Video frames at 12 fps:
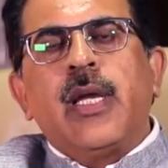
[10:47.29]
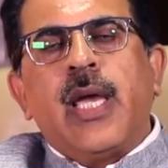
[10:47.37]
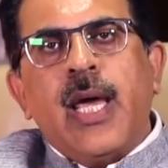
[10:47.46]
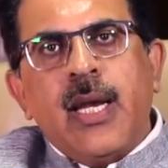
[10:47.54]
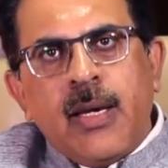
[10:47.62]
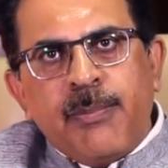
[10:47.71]

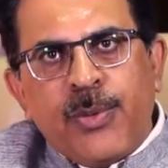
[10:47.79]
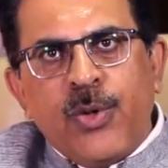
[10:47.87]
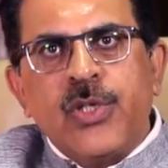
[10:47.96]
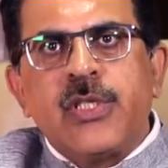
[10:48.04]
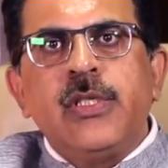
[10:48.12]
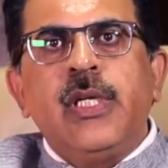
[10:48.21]
can
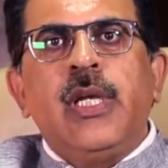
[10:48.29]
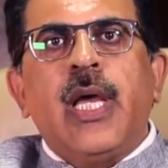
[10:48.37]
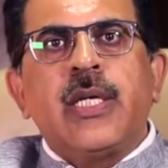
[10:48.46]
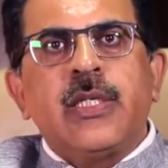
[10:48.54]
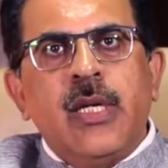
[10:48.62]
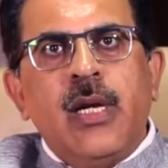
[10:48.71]
approach the
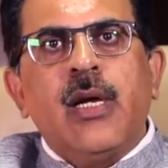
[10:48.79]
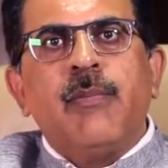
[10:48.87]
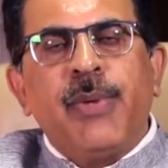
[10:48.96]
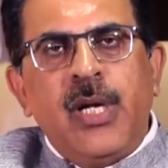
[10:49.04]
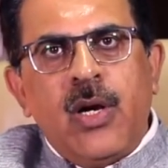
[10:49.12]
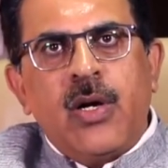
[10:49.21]
National
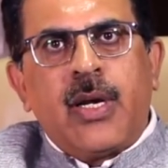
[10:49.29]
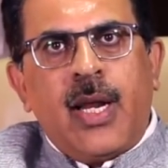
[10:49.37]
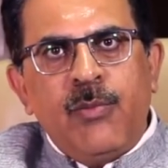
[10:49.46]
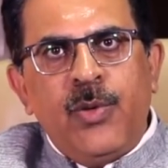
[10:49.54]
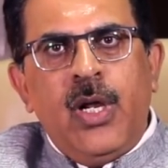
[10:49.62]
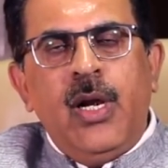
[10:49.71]
Company Law
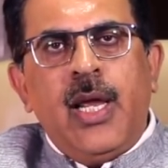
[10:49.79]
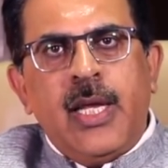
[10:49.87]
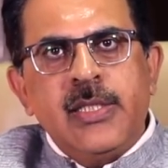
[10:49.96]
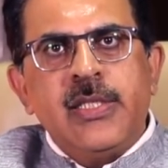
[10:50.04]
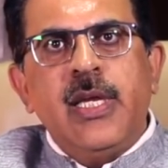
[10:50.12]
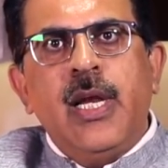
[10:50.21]
Tribunal
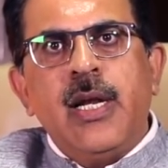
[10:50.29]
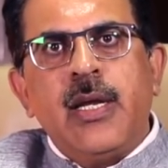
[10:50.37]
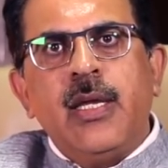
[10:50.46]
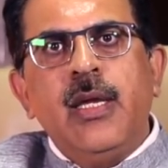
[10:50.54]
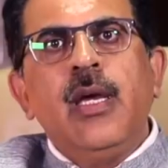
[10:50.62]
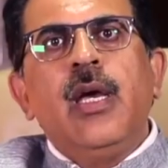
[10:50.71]
NCLT